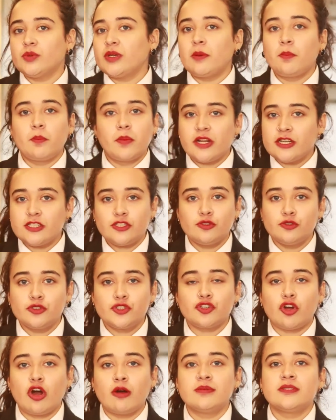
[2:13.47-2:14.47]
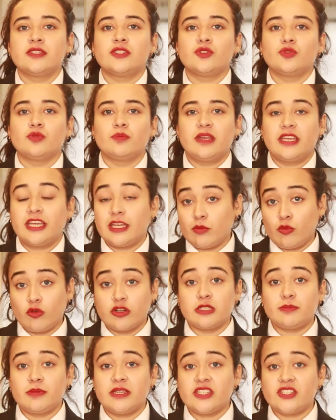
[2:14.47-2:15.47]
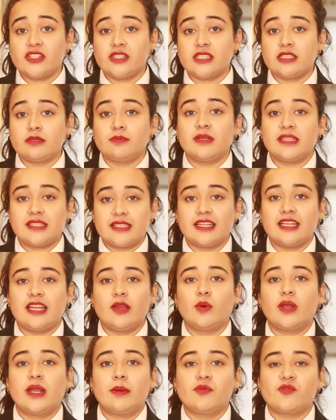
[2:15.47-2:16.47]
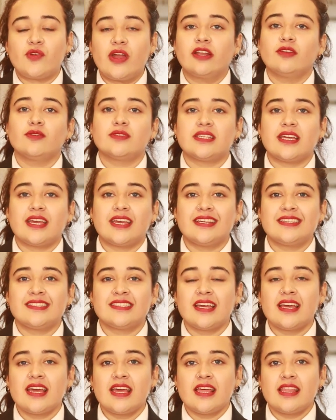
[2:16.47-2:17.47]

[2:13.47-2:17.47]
You can merge two shops to make it more spacious. Basically, what I'm trying to say is